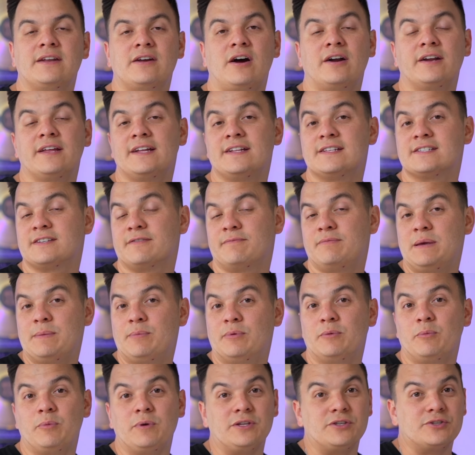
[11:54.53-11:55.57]
audience of
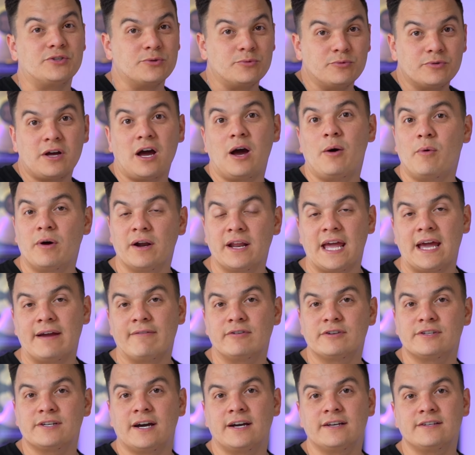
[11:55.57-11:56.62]
people we do not want to
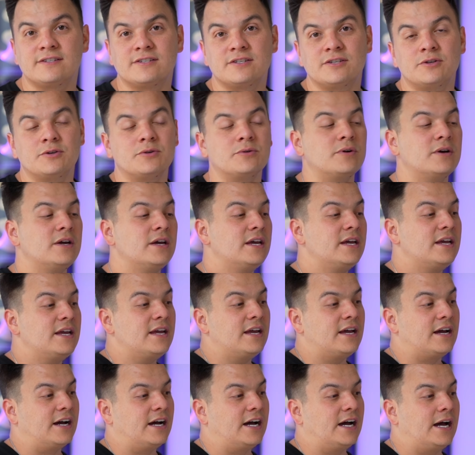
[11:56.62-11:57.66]
advertise to.
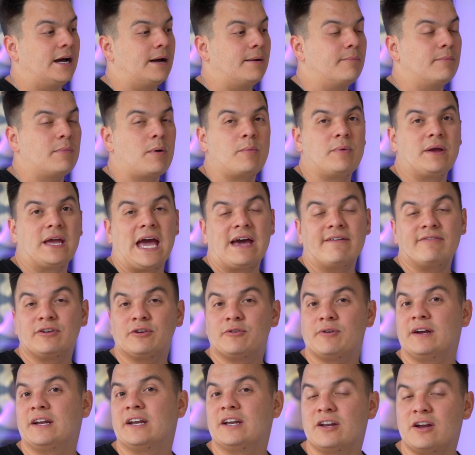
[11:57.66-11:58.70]
And we haven't
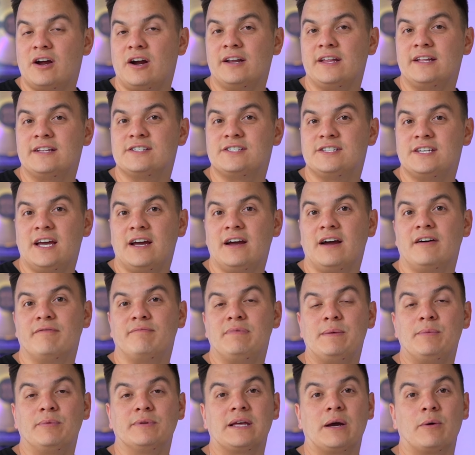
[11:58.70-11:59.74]
created an audience yet of
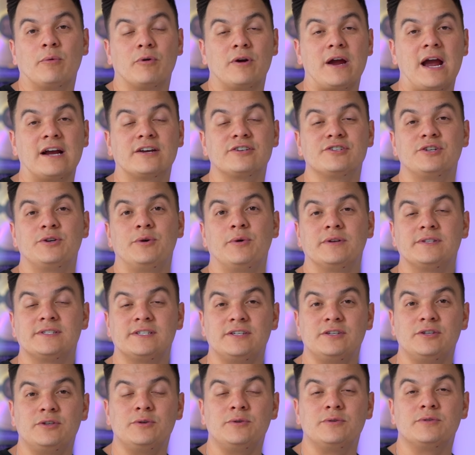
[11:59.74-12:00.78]
people that we're actually going to
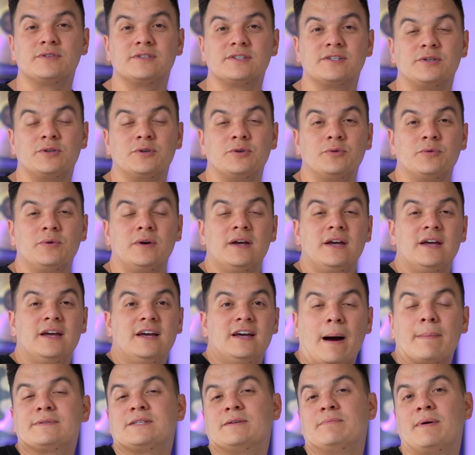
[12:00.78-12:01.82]
use to
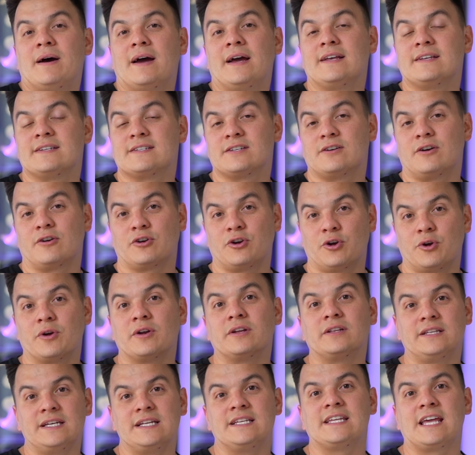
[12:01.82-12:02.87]
optimize our
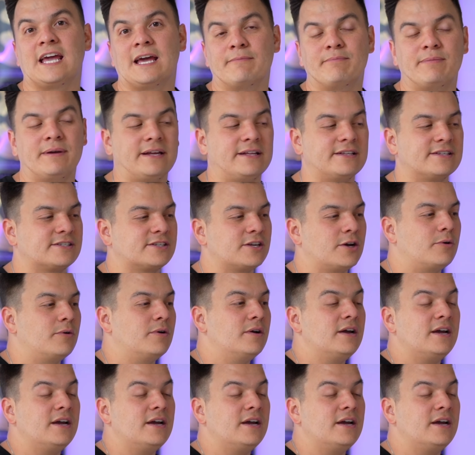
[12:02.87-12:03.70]
current lead campaign. So